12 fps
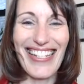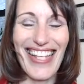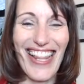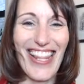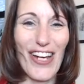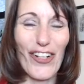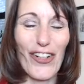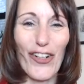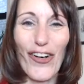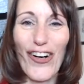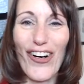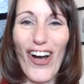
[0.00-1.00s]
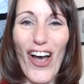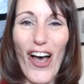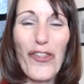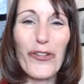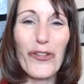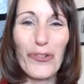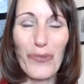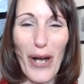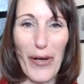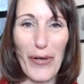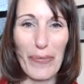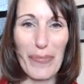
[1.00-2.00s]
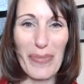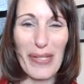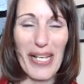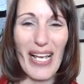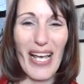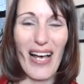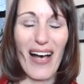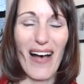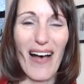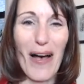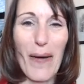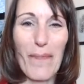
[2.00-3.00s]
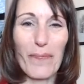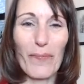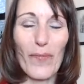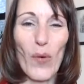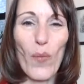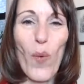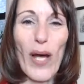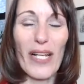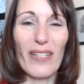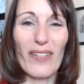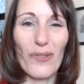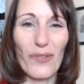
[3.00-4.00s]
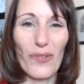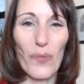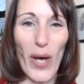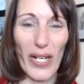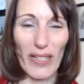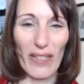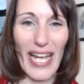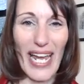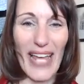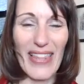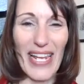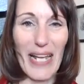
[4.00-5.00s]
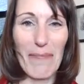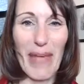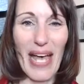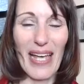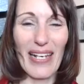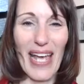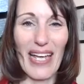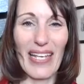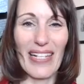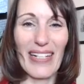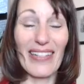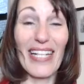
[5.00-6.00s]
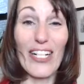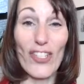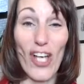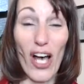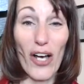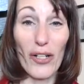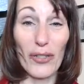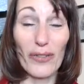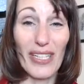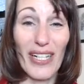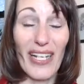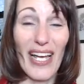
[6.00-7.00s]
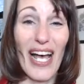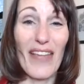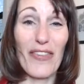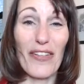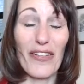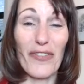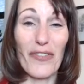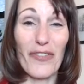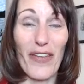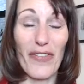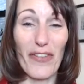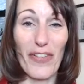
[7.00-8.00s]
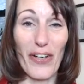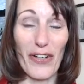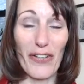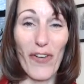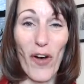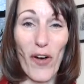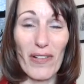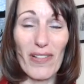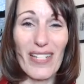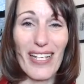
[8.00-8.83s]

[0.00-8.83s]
there are other realms. One clan that I met in Lake Tahoe at the Fairy Falls,